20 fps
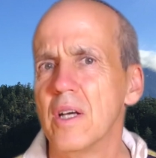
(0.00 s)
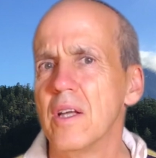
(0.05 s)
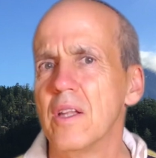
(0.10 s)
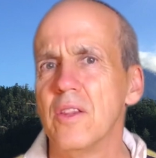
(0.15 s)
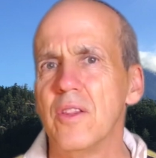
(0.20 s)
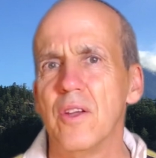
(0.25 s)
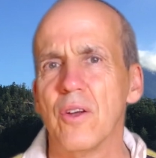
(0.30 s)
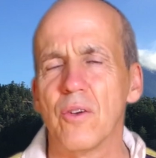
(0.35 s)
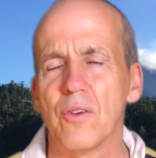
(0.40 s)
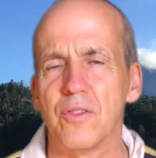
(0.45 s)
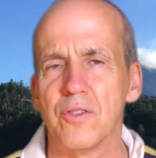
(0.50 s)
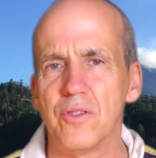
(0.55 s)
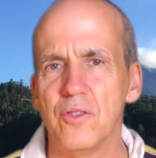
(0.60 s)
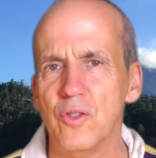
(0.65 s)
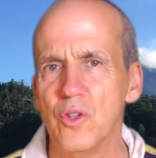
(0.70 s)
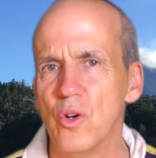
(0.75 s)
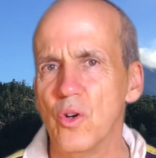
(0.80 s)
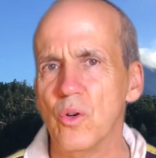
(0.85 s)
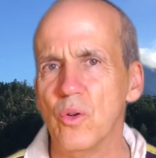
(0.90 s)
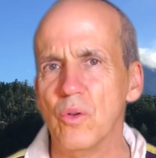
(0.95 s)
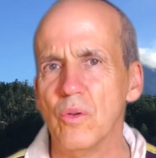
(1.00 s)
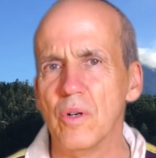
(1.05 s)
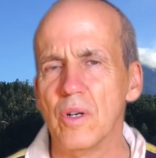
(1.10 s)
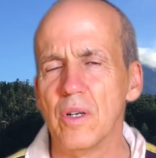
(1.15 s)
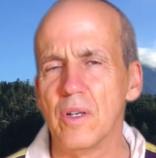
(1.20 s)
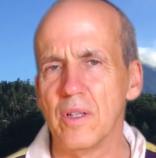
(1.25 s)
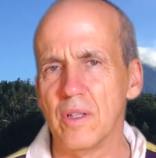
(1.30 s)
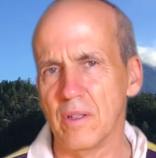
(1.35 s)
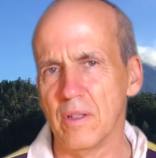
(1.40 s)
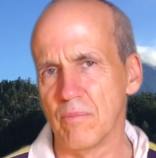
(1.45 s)
There's no
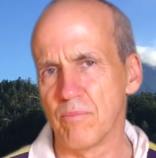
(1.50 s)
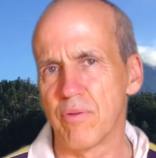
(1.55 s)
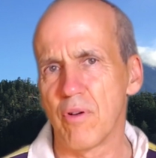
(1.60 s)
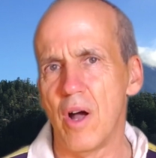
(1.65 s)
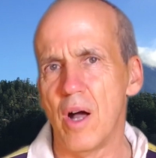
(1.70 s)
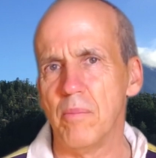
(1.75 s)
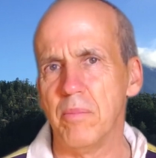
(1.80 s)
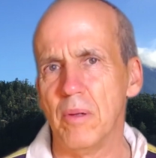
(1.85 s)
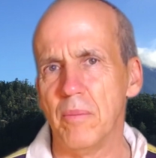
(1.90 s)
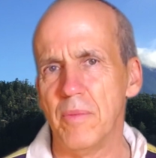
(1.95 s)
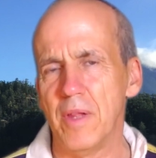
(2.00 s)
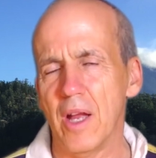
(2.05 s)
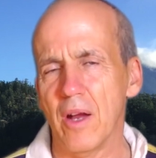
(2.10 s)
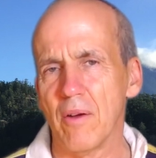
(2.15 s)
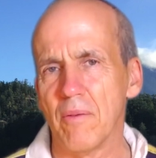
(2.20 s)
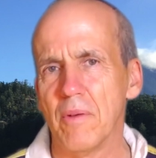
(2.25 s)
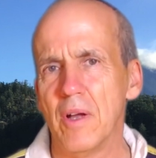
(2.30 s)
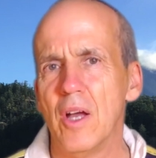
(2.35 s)
problem there.